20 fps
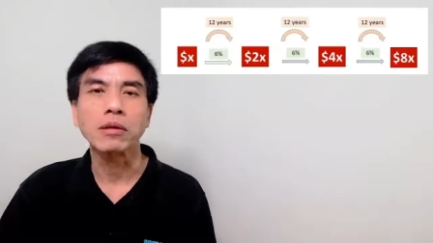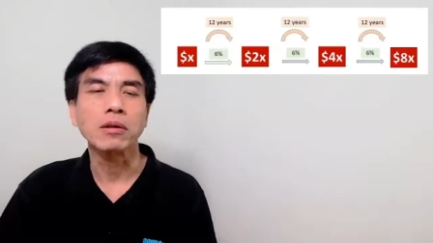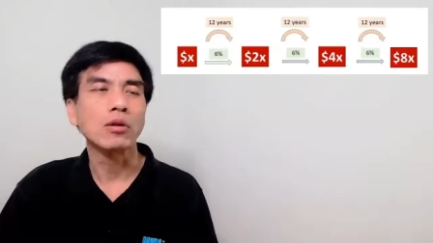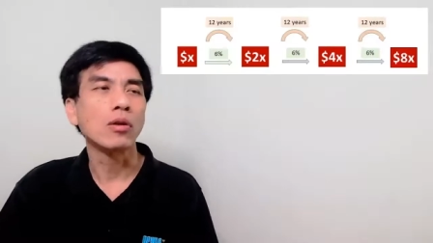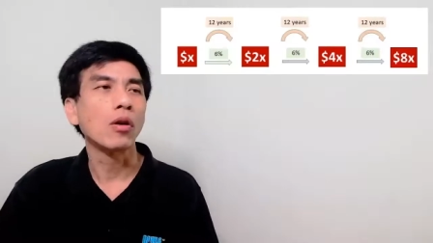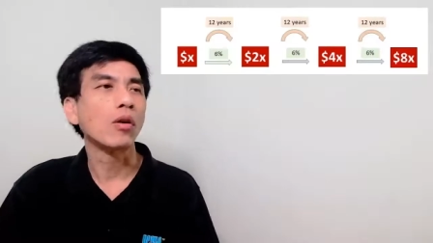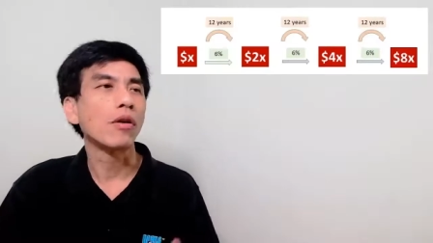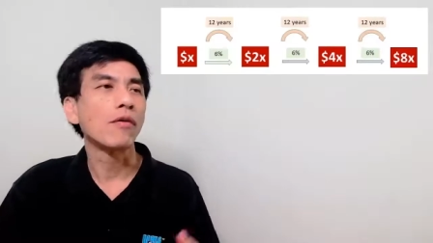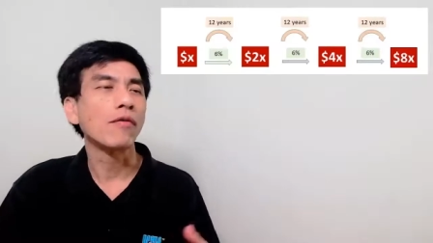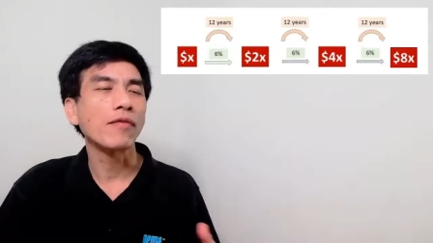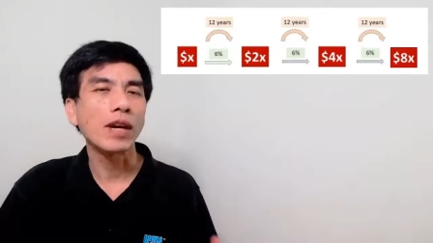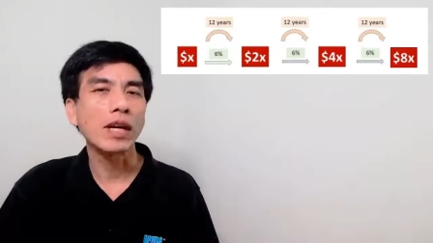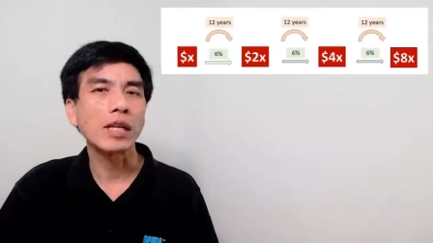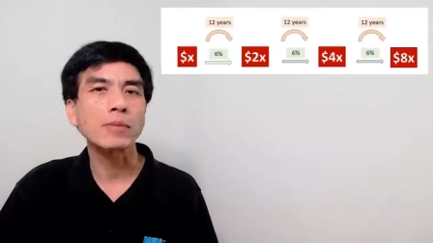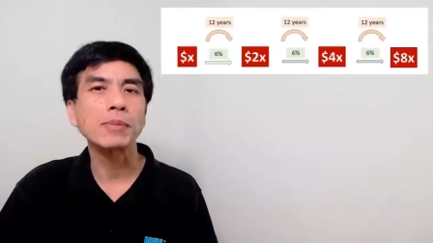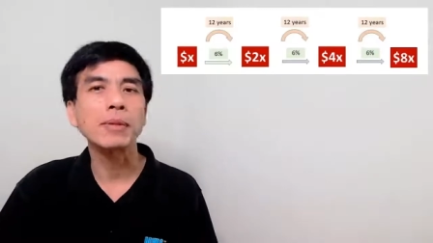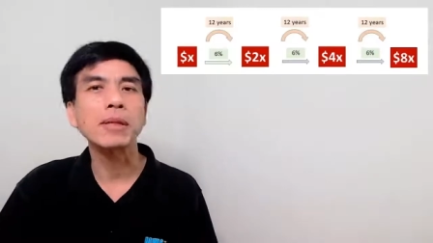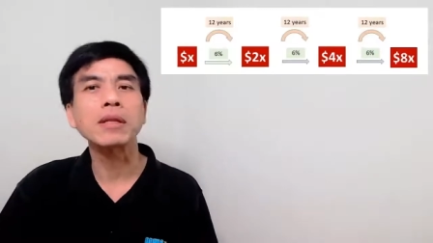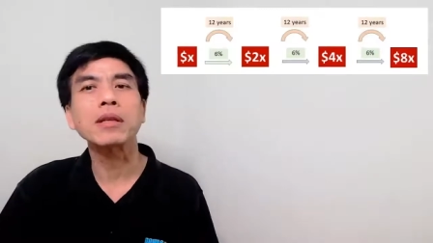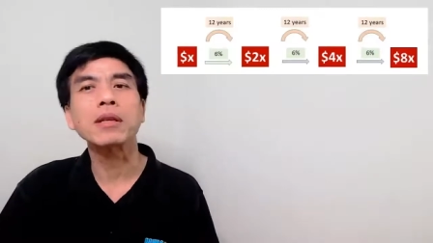your
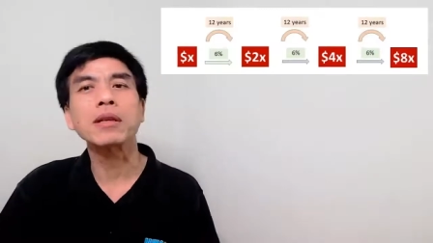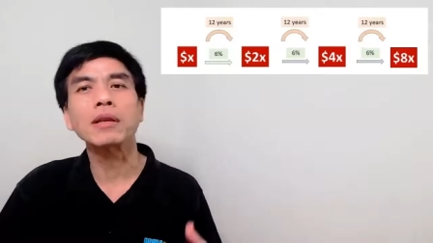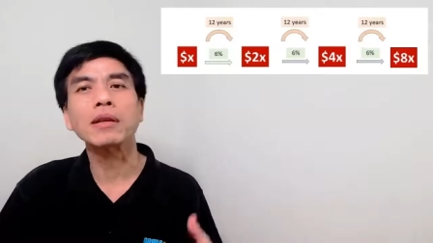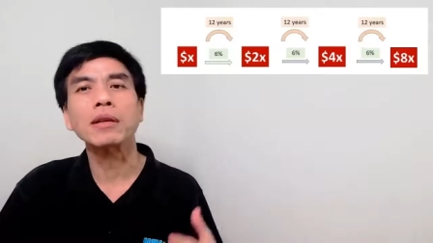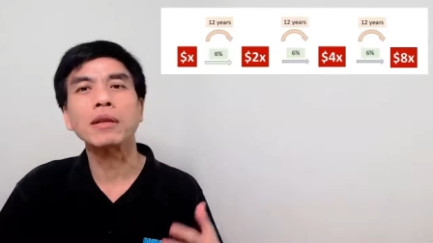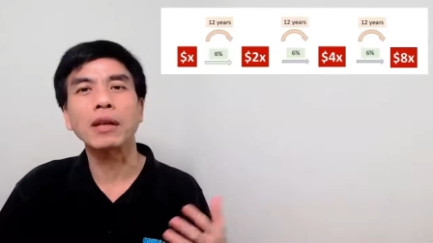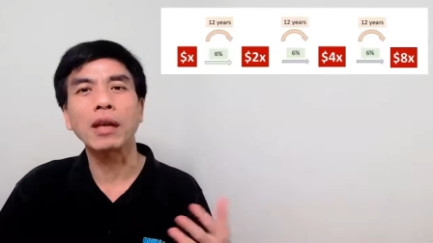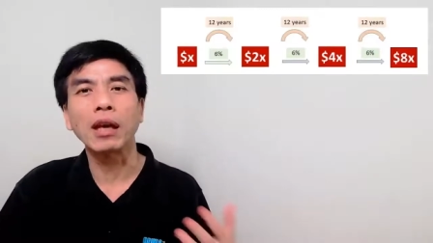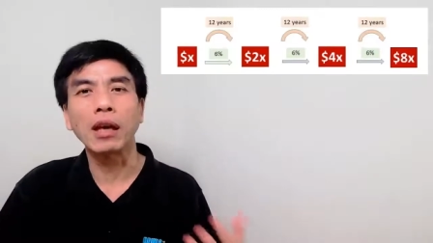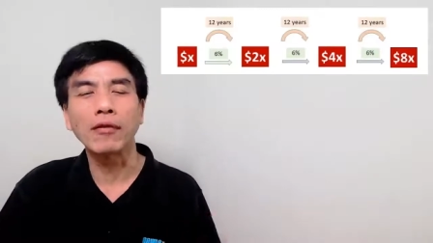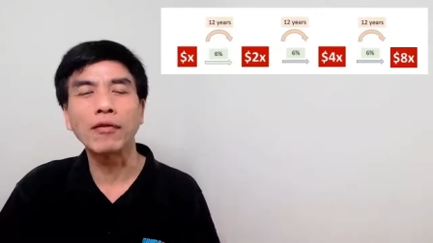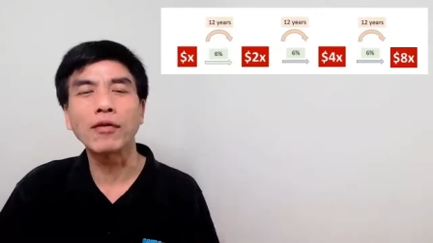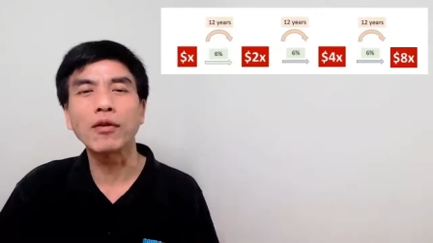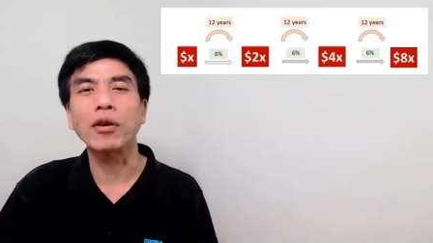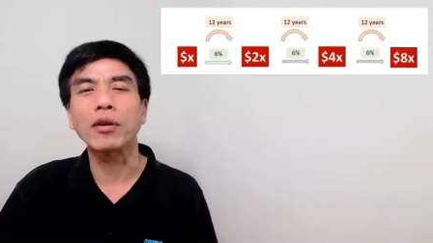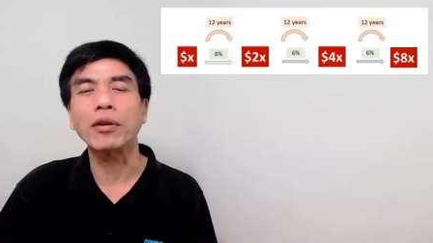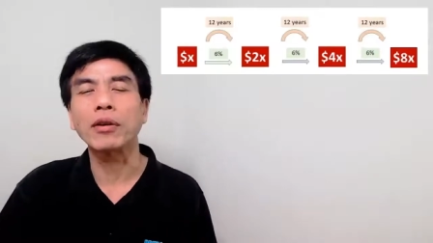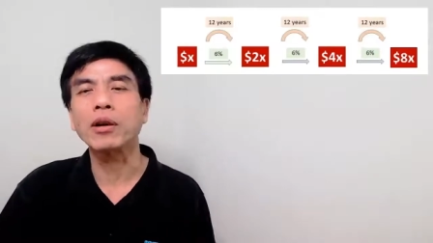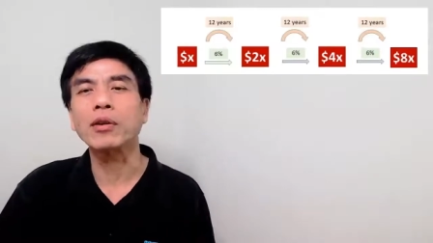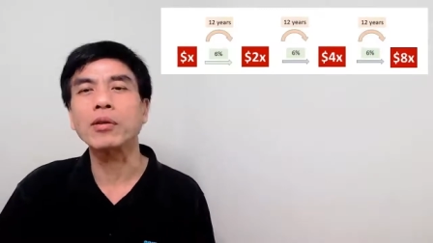investment gave
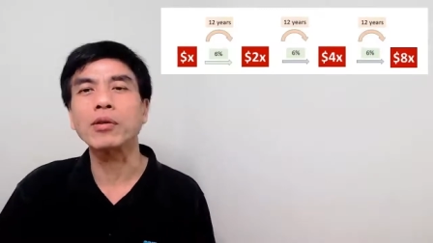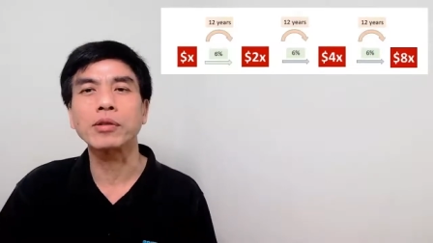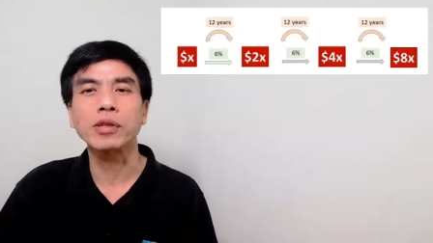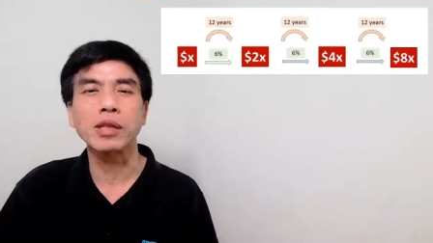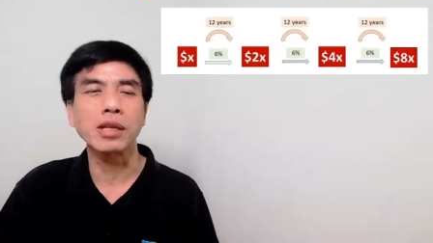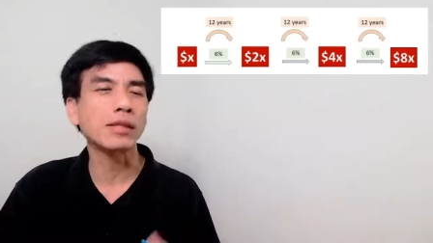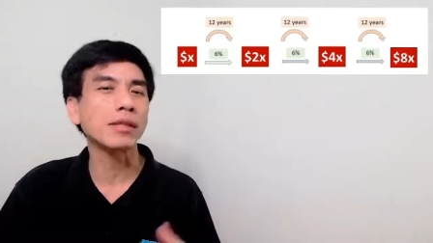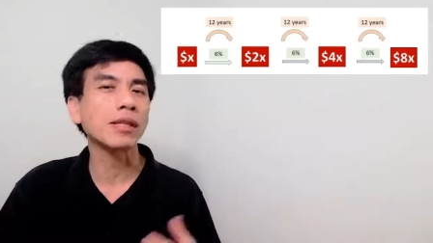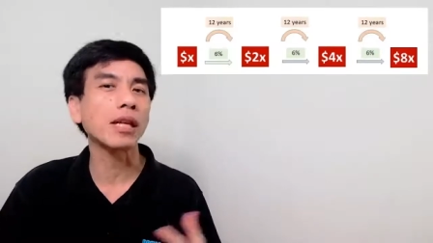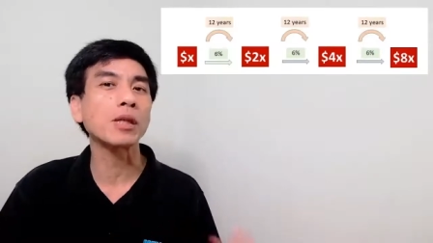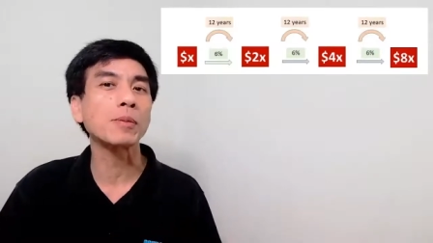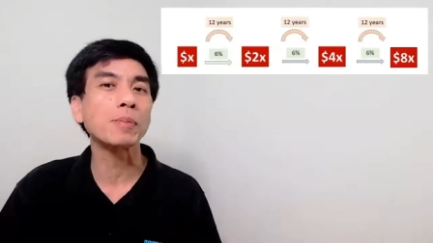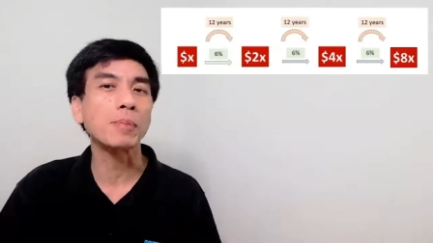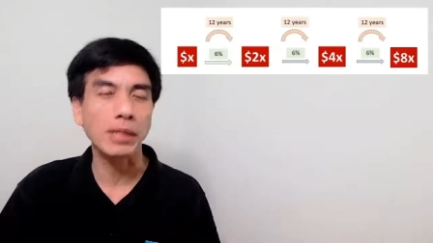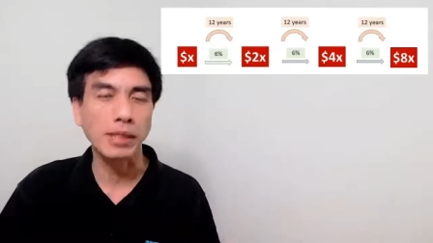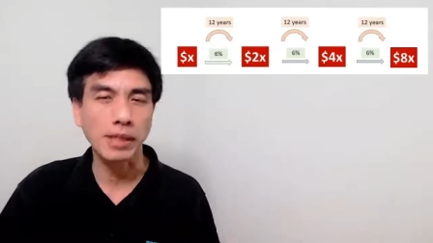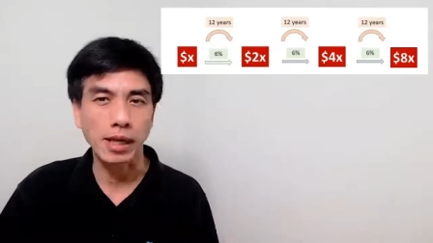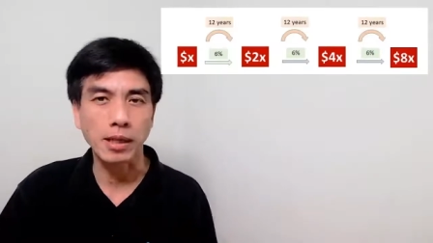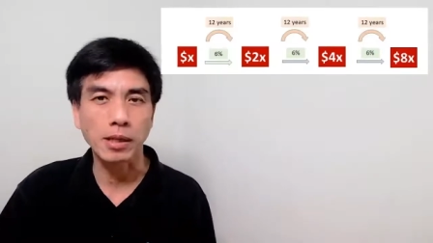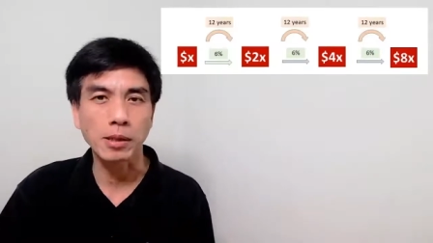you around, say,
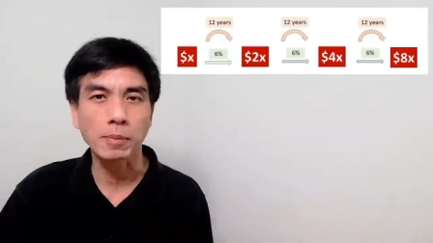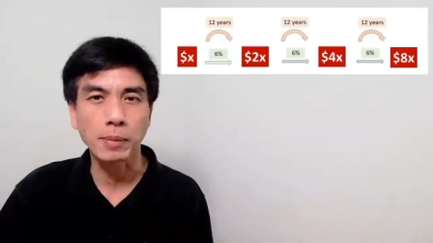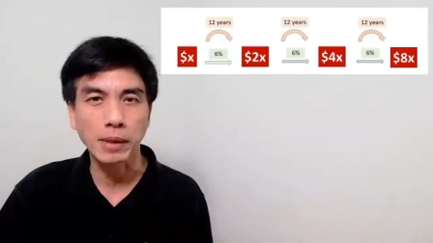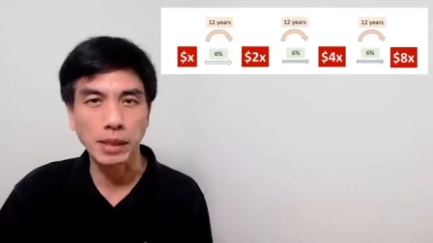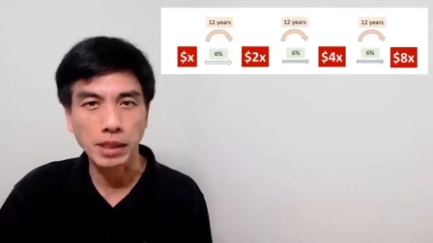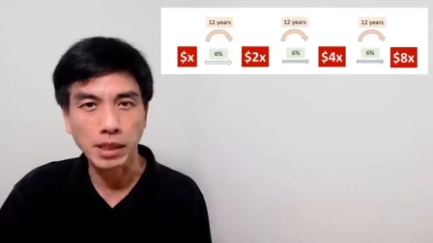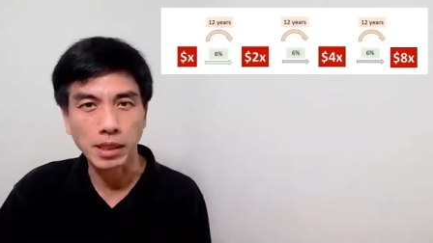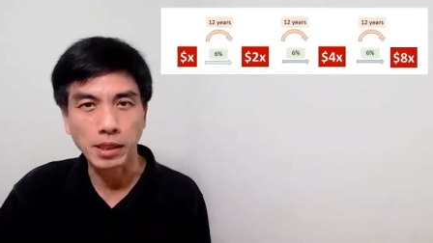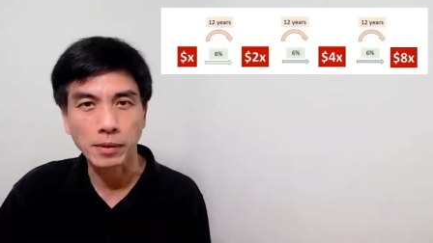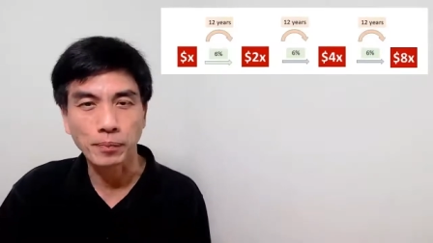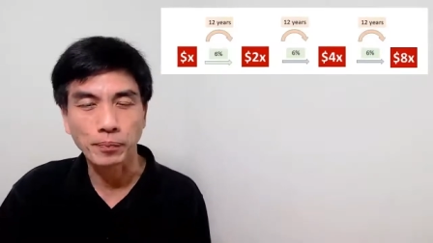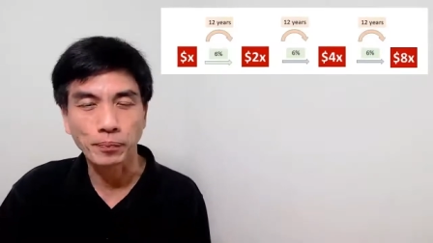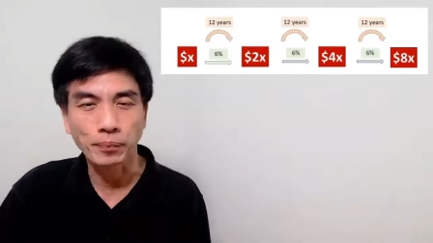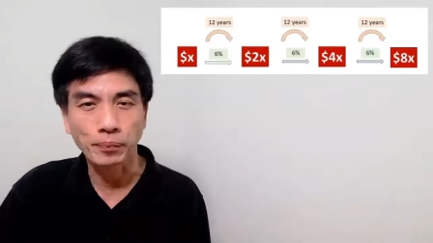6% per year,